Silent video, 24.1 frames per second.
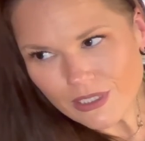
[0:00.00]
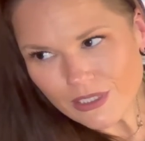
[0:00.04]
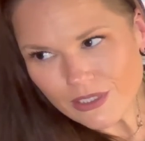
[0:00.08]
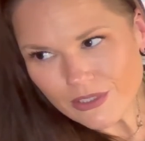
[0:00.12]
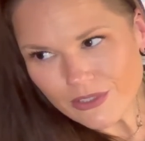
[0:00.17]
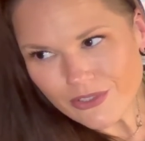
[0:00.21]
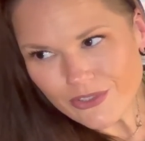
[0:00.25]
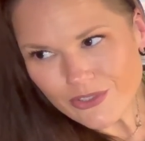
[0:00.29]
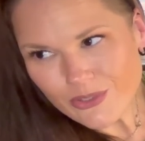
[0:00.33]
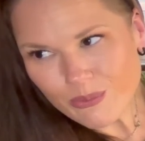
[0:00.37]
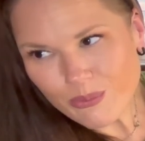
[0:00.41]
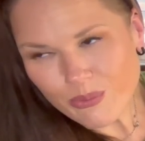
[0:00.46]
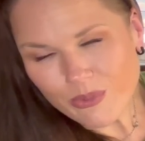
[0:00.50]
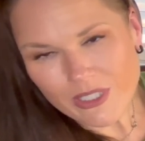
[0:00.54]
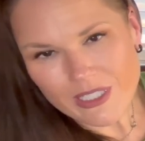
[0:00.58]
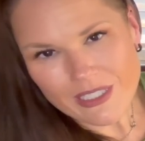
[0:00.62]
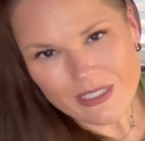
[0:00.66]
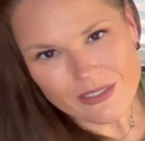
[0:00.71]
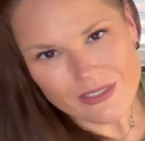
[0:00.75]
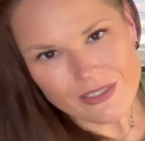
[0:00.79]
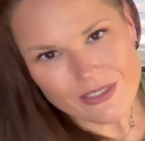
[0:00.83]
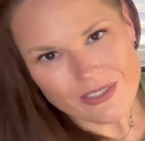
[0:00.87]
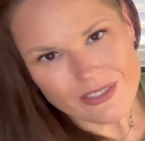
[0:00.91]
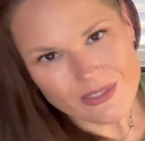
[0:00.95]
There's a
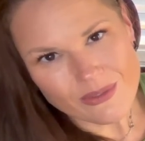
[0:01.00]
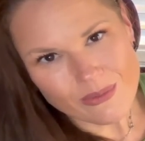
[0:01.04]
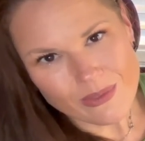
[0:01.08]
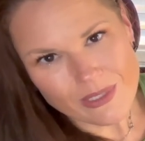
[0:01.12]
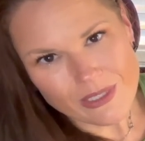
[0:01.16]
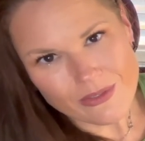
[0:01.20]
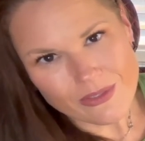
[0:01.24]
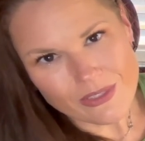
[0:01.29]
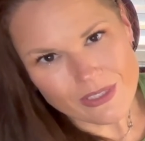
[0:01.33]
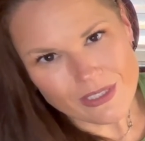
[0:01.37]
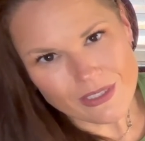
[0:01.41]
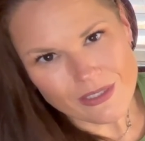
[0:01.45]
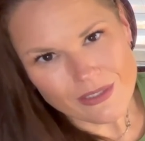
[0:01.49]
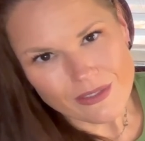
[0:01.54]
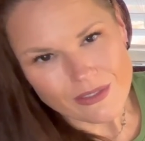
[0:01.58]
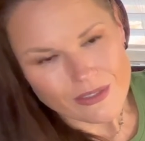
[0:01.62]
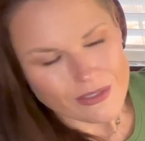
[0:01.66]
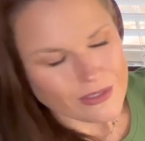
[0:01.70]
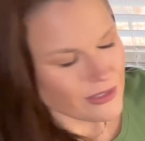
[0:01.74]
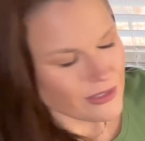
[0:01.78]
brightness surrounding it.